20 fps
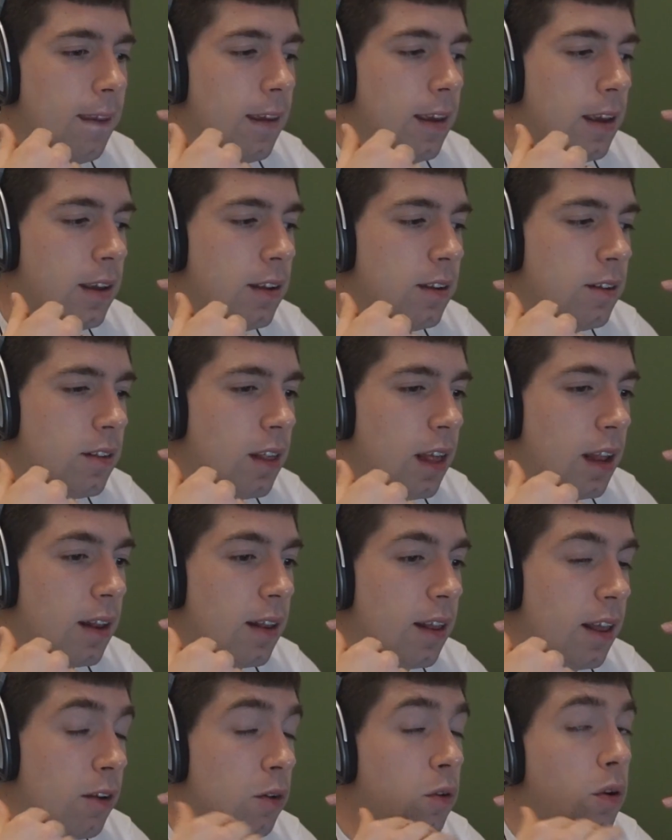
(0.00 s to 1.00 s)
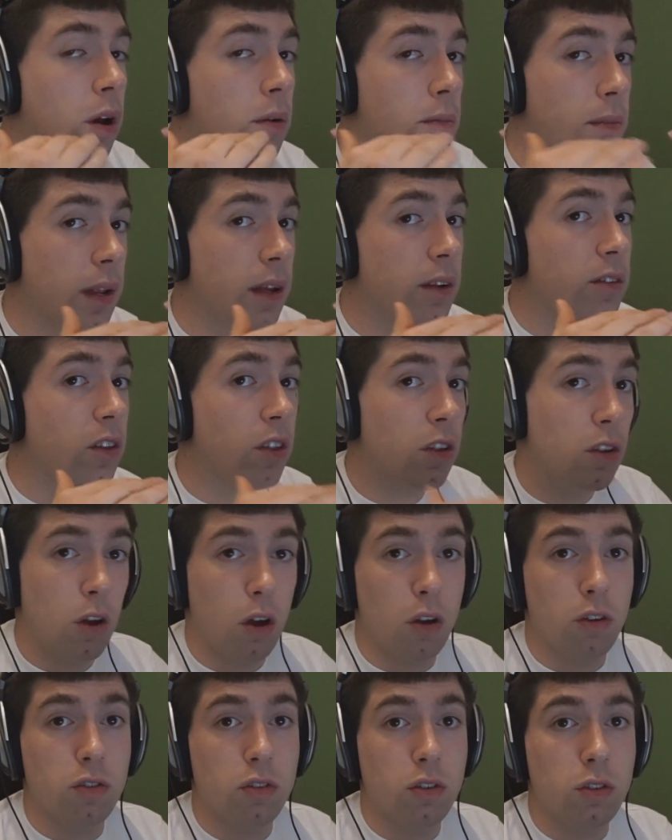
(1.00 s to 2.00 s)
is that they all come down to the
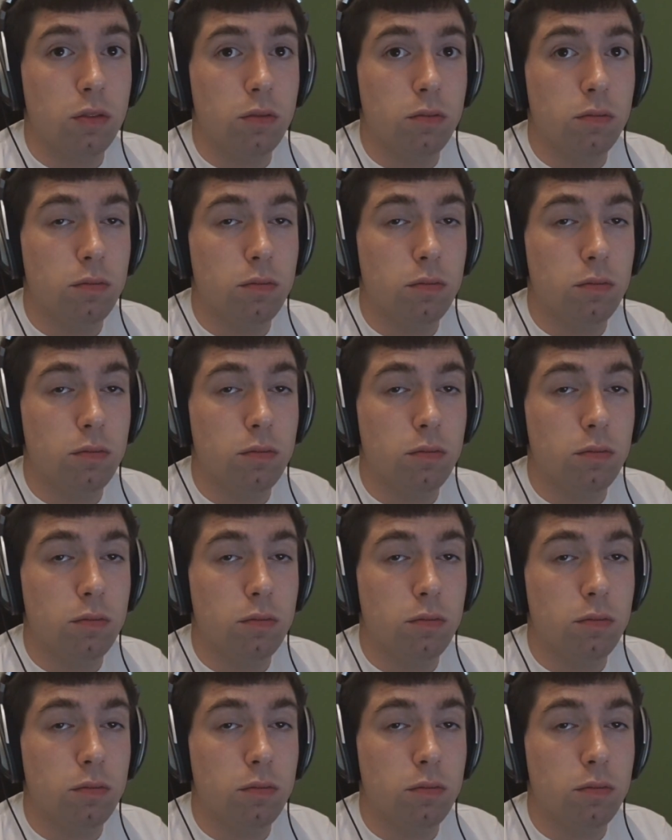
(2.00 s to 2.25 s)
cost.